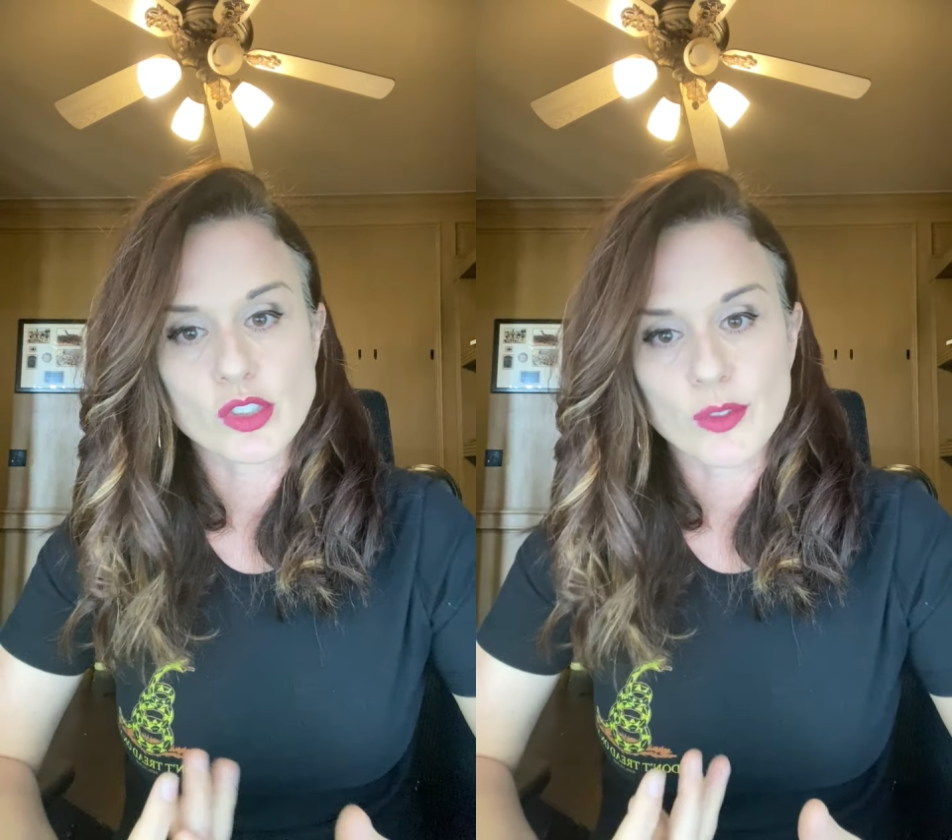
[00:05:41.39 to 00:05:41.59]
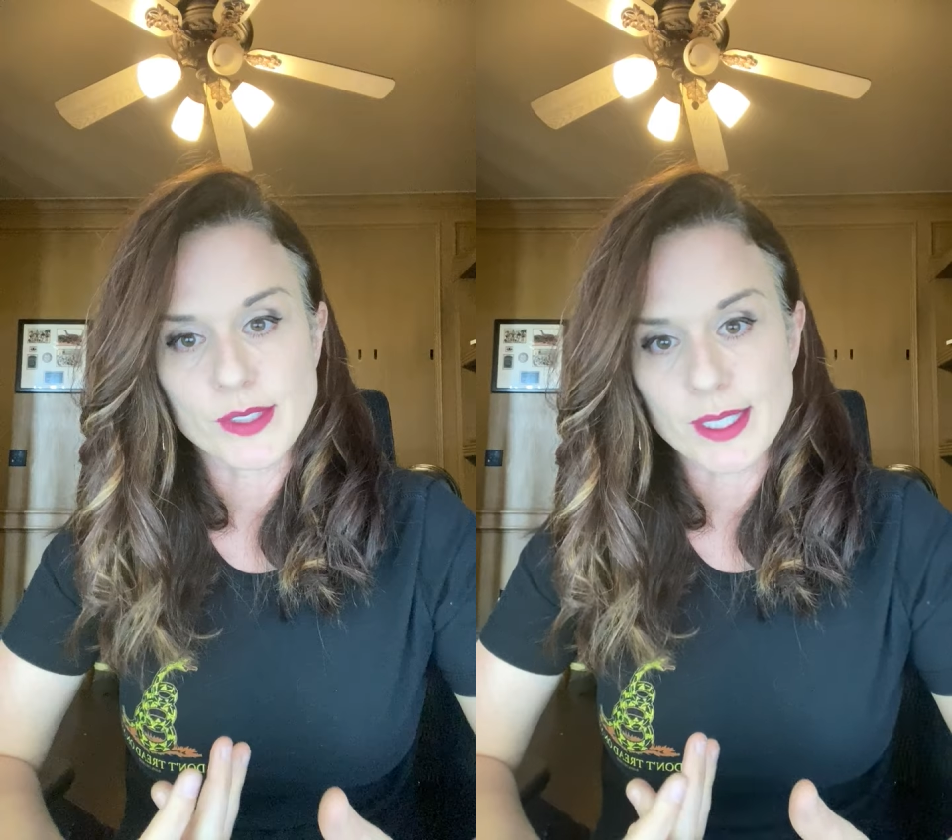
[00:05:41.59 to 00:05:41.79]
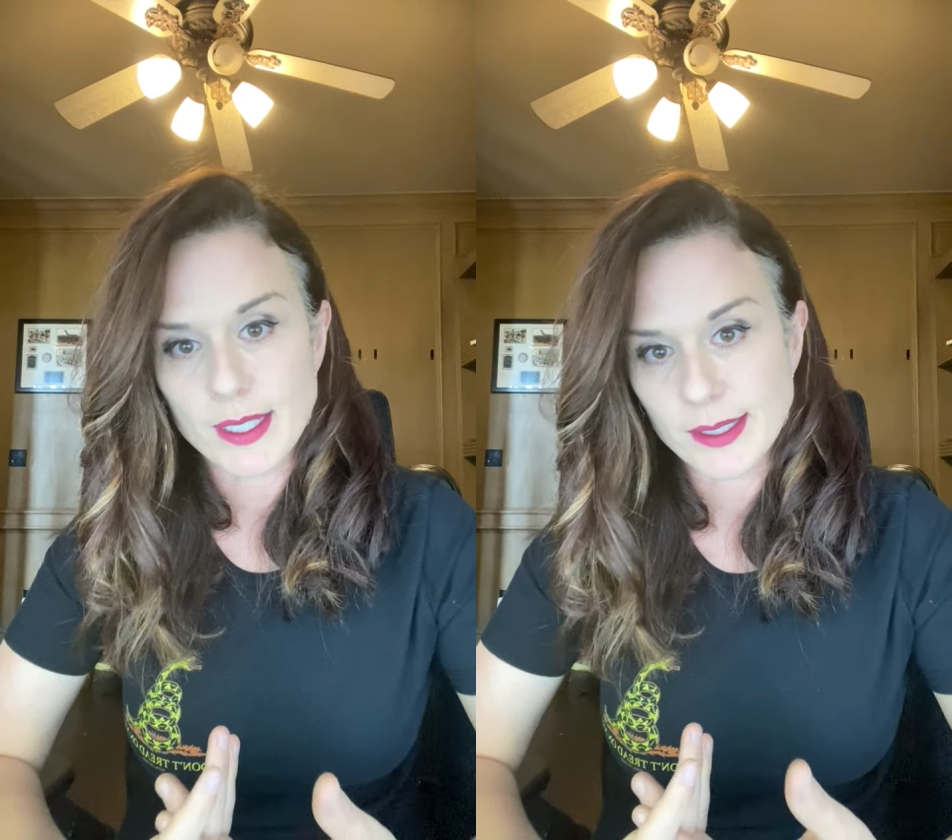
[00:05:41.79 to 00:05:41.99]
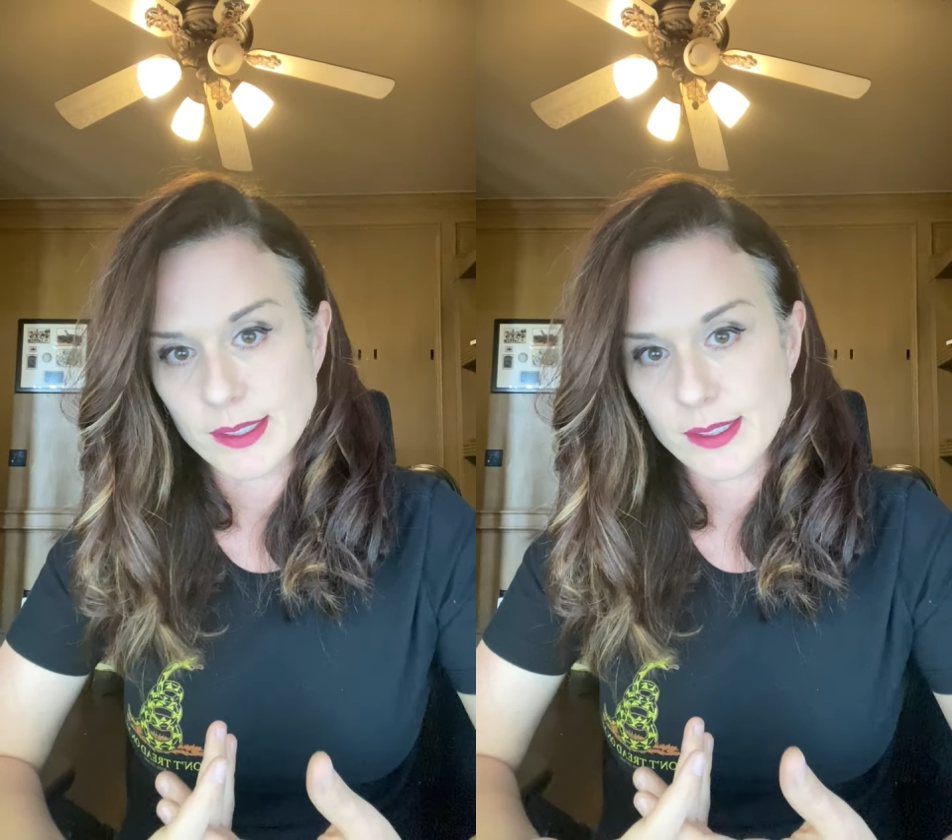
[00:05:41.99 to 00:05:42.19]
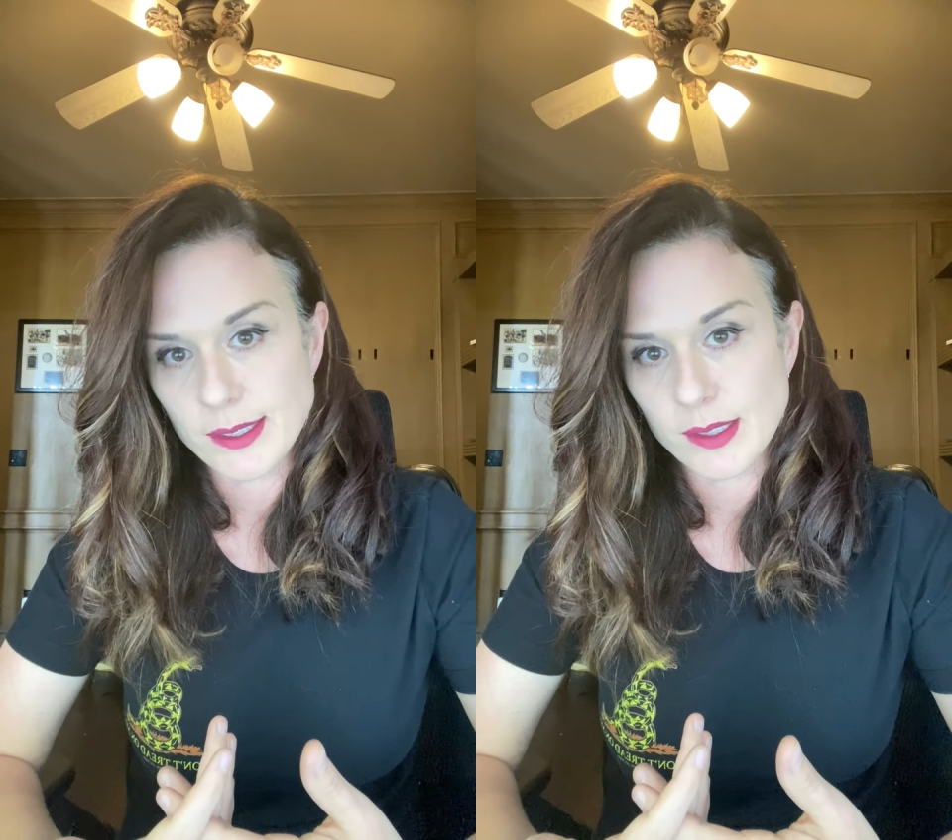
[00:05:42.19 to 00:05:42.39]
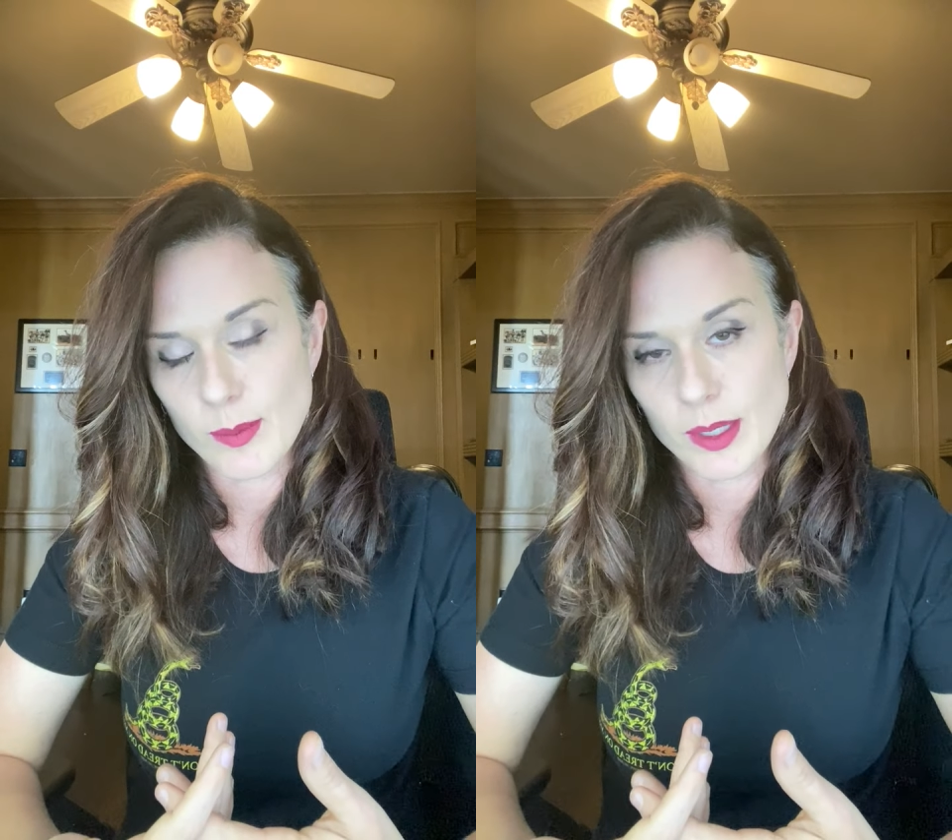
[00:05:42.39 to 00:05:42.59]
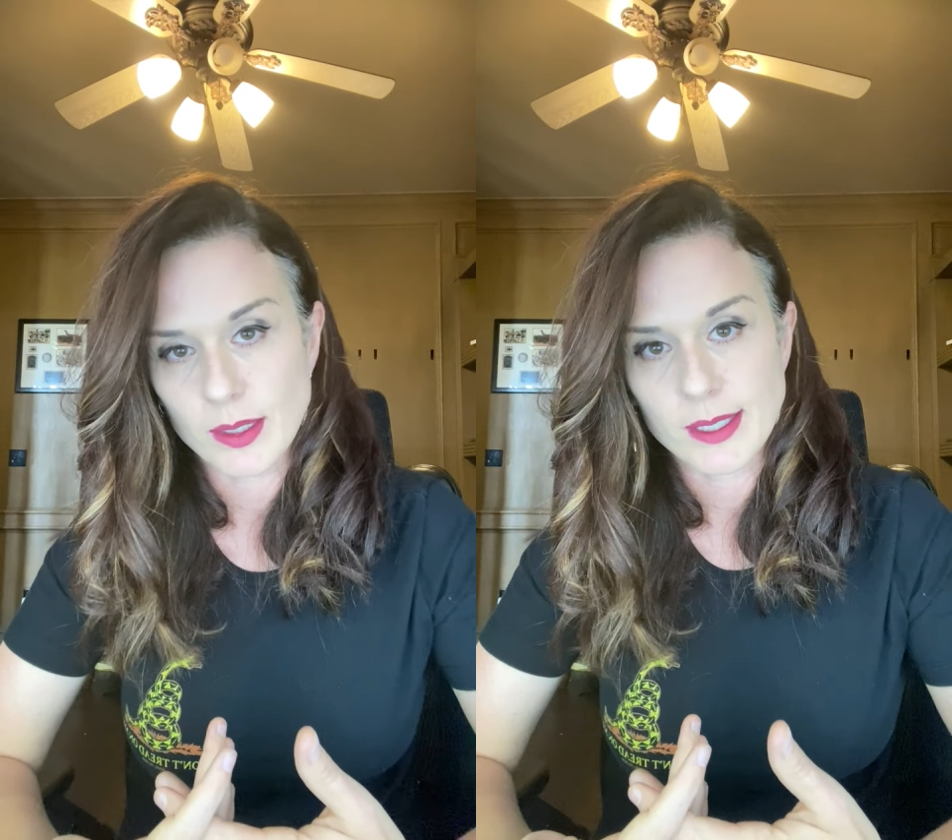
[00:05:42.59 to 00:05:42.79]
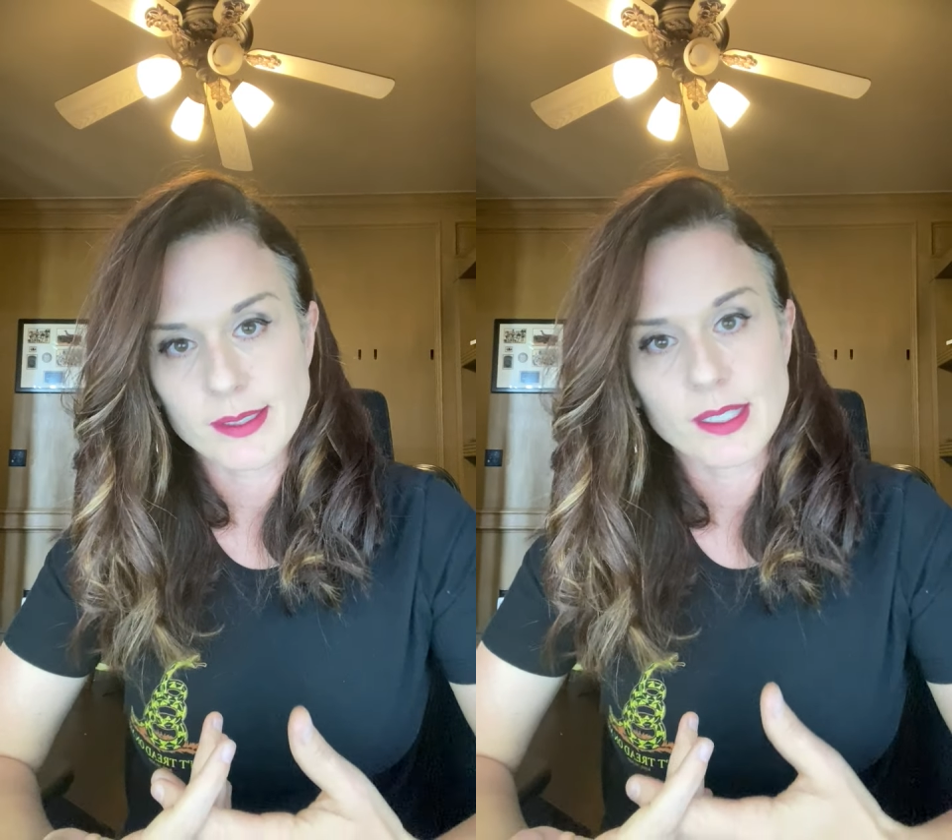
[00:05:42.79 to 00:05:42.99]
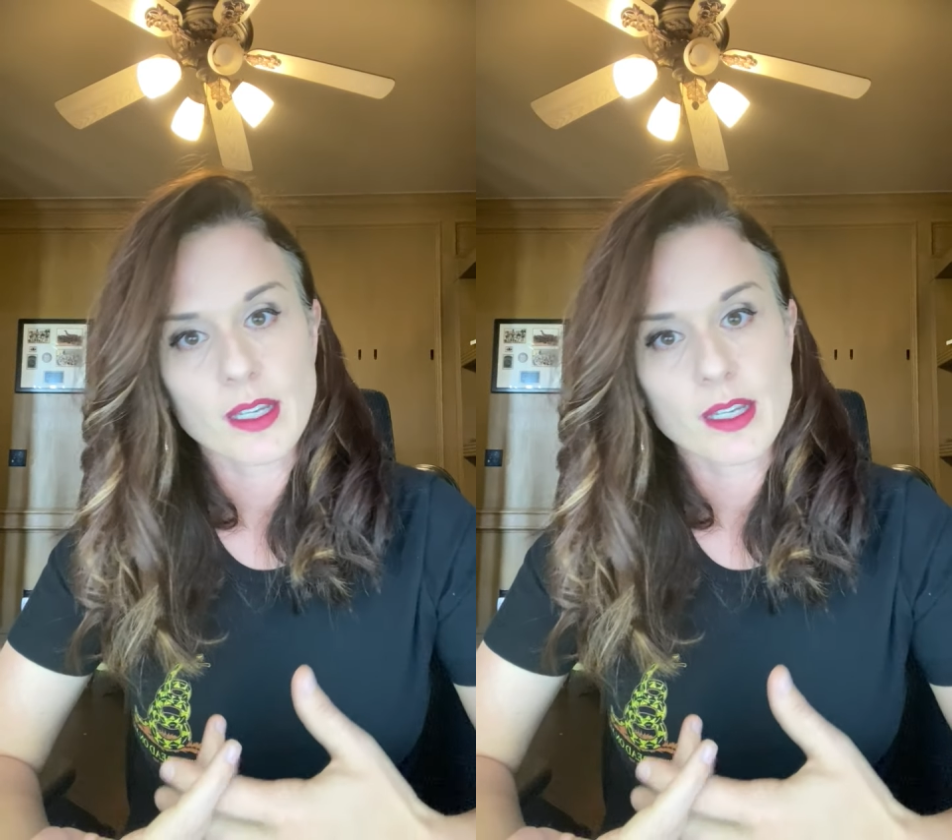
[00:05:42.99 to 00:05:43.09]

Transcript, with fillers: service-connected disabilities,